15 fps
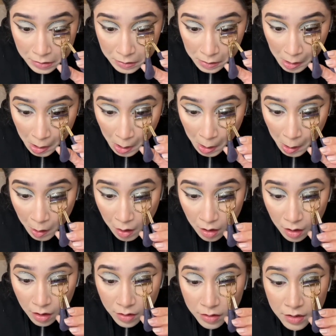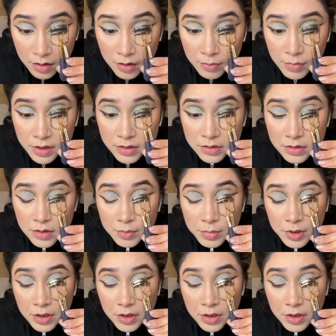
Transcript: And the mascara